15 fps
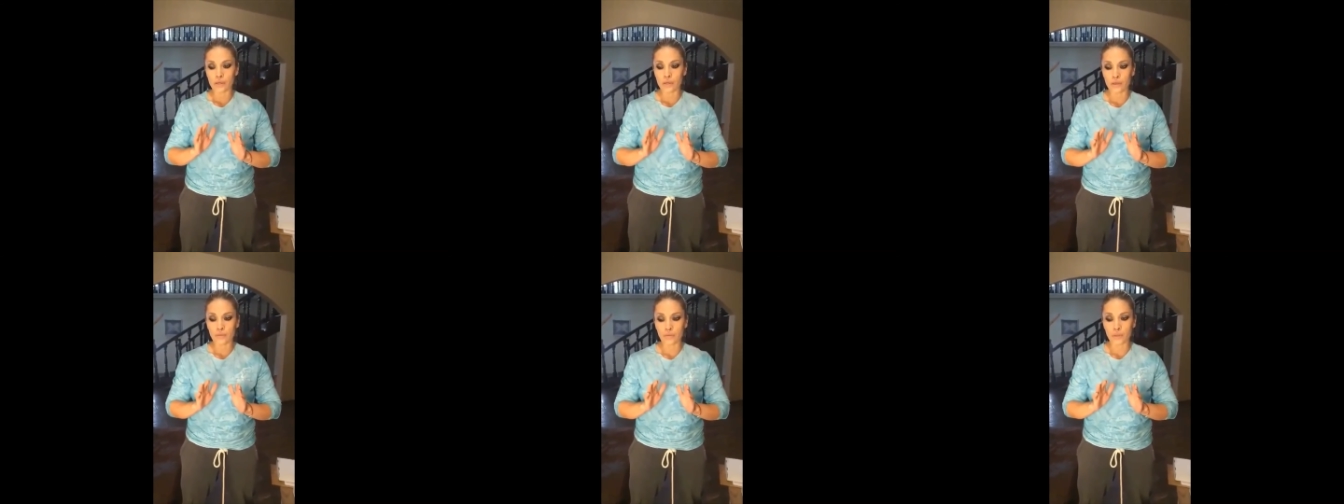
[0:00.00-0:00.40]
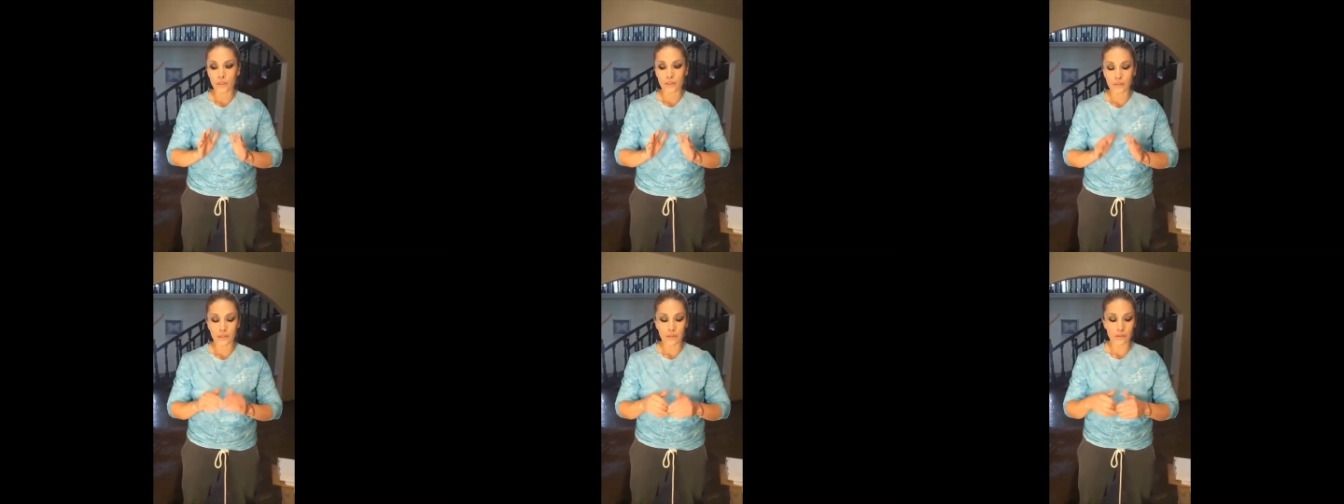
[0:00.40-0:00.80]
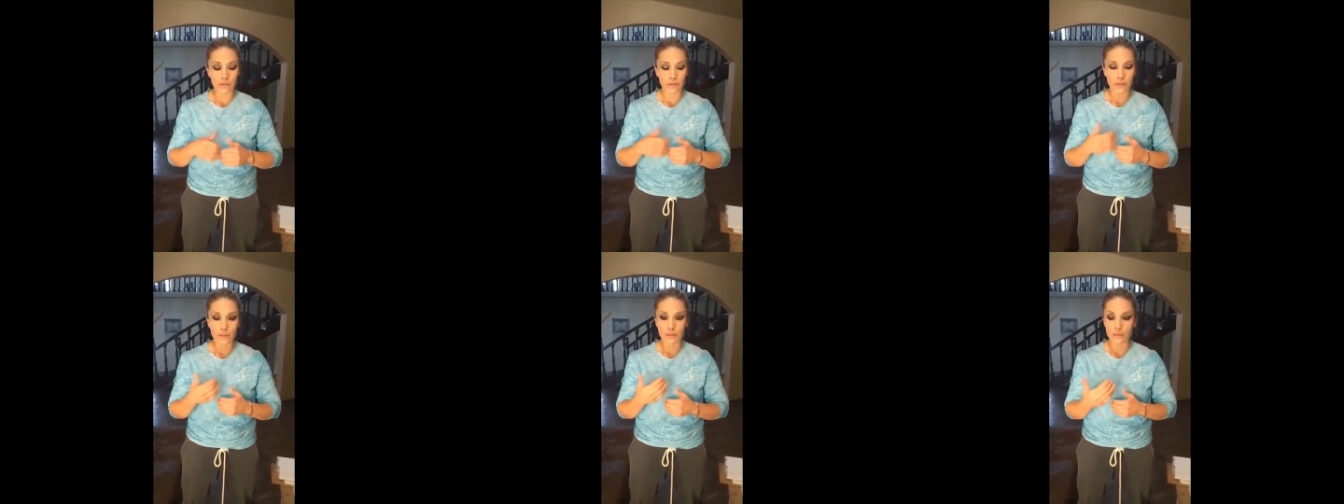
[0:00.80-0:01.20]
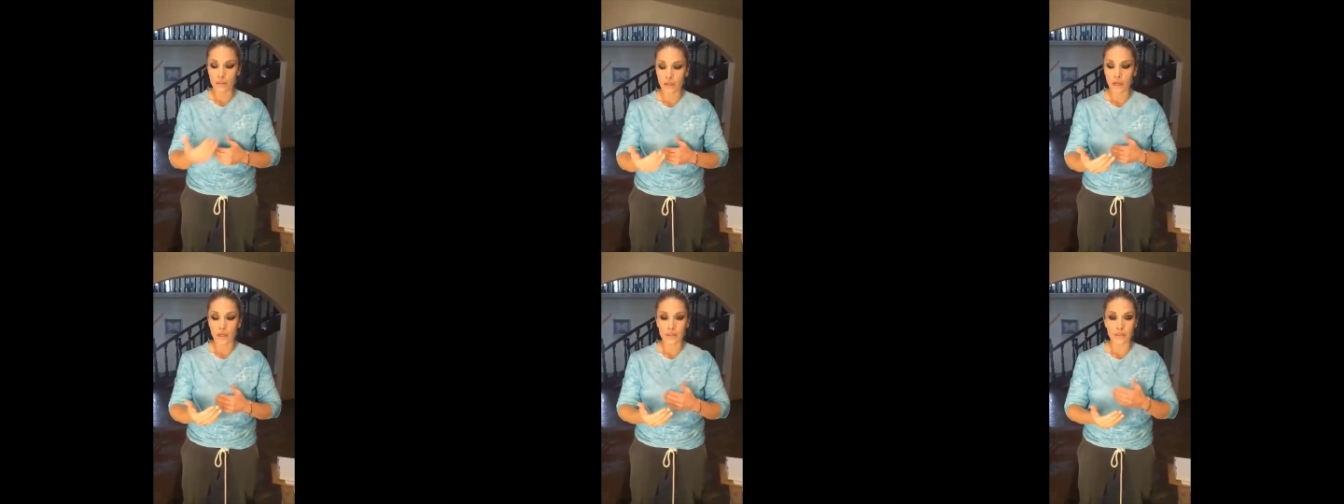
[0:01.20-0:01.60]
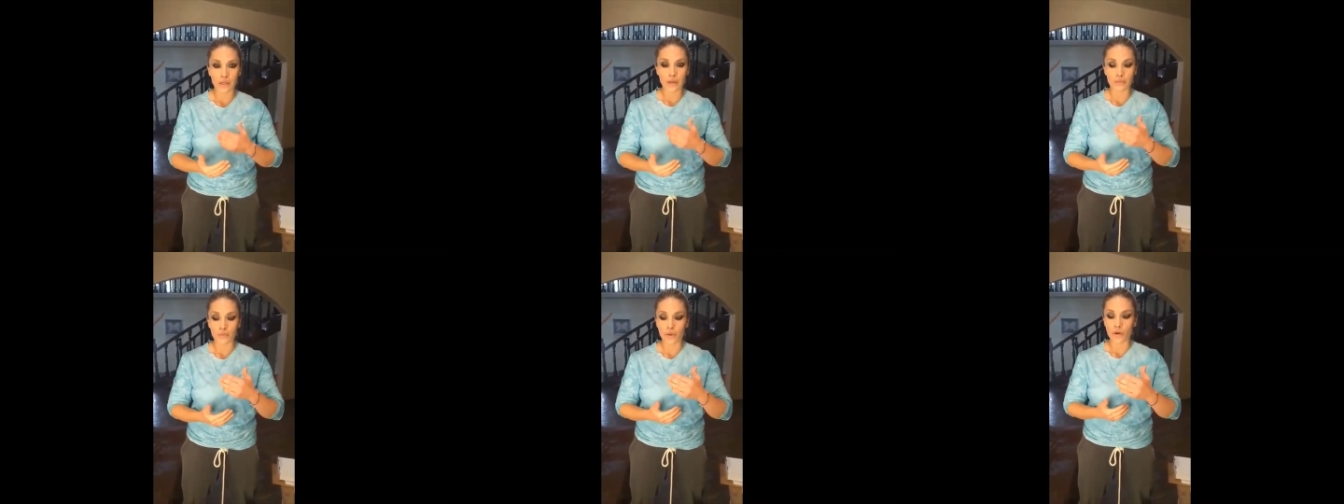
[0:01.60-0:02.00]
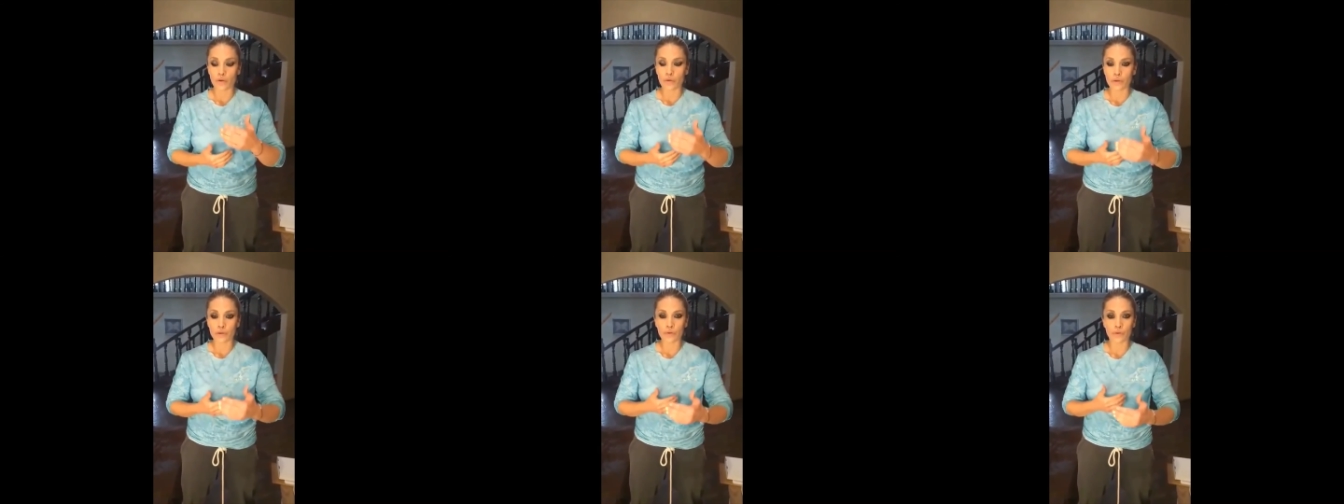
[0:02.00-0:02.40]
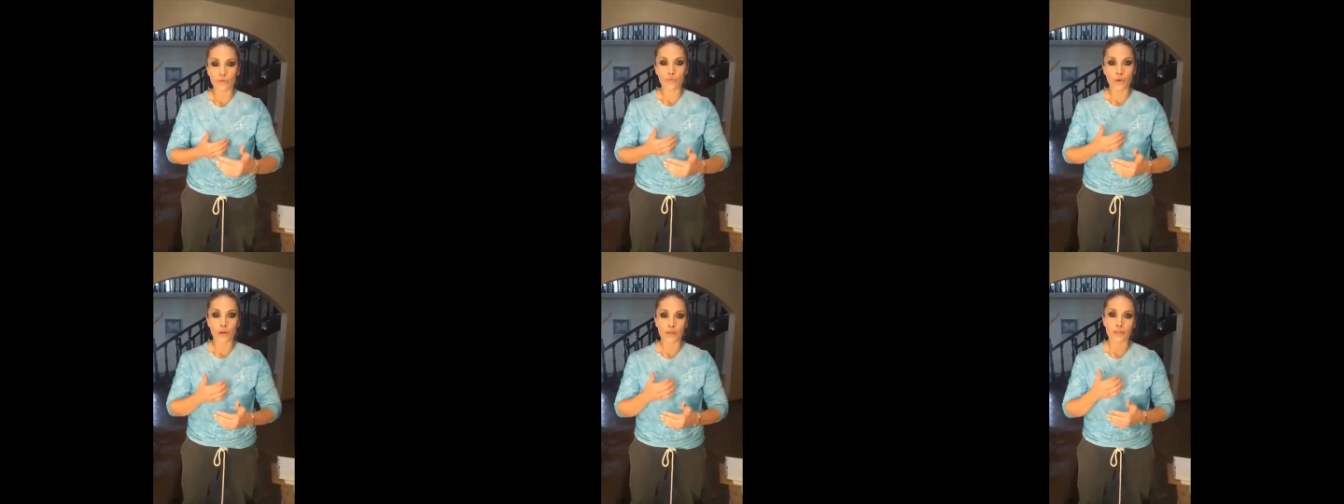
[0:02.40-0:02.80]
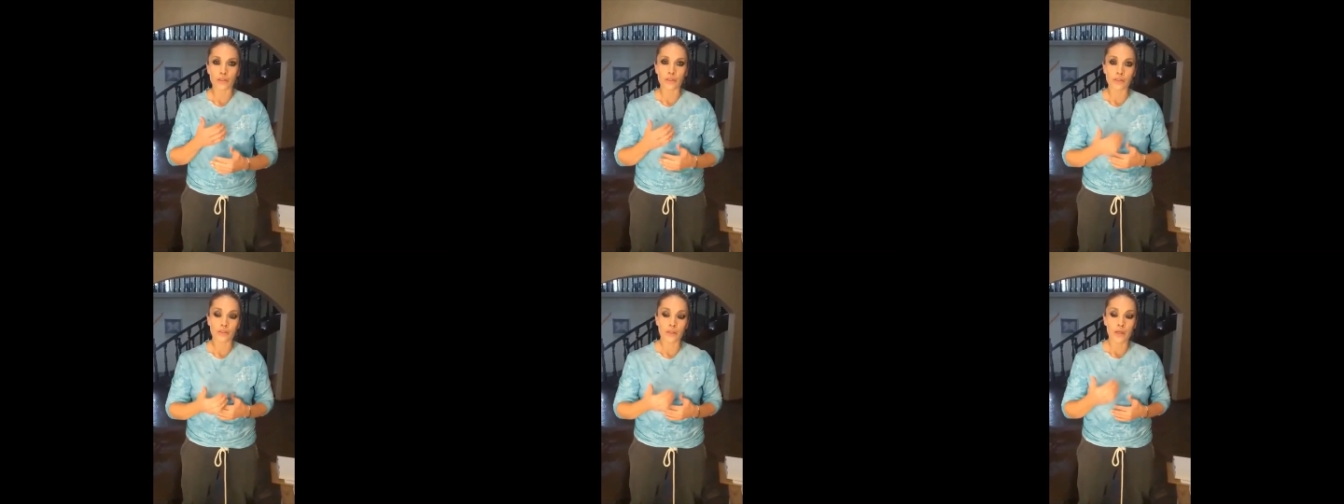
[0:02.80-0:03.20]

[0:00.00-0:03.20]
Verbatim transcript: because these are just as I'm going through the process.